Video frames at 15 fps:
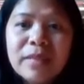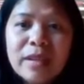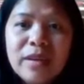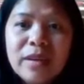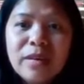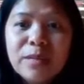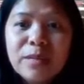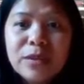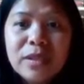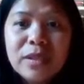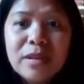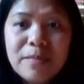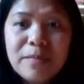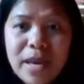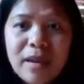you know, for the
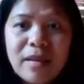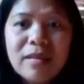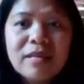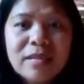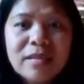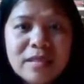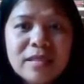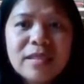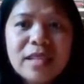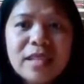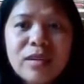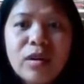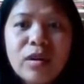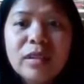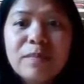repairs,
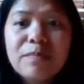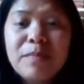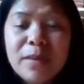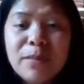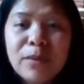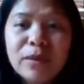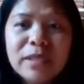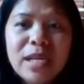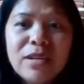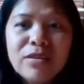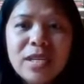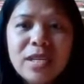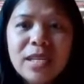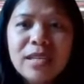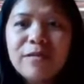and all the people that you
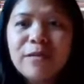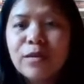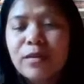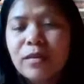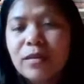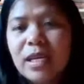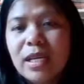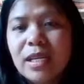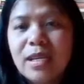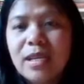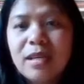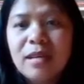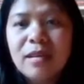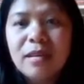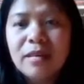need for
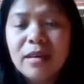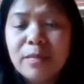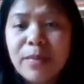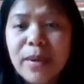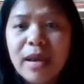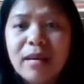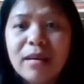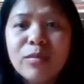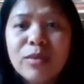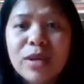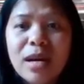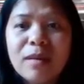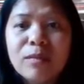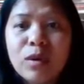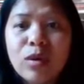any repair. We
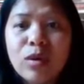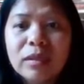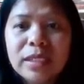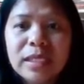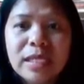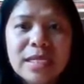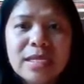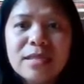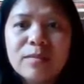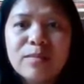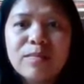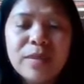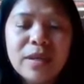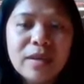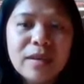have all the list of
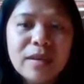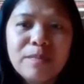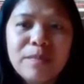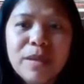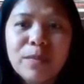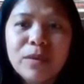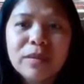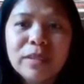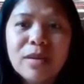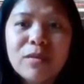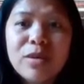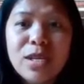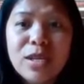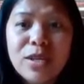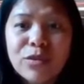people that
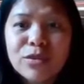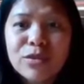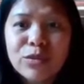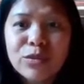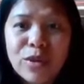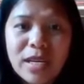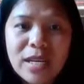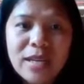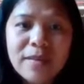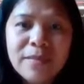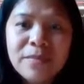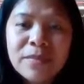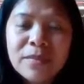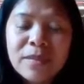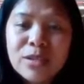we use already.
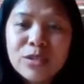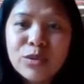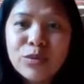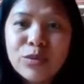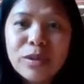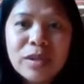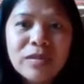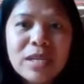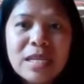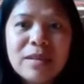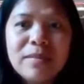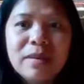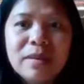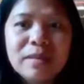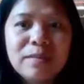So we really
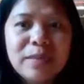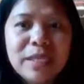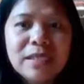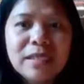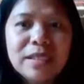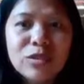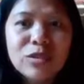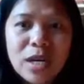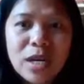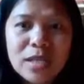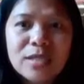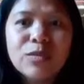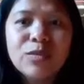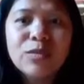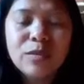will build the
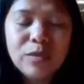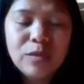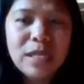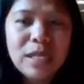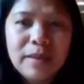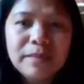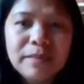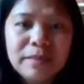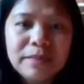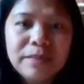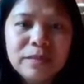trust with them.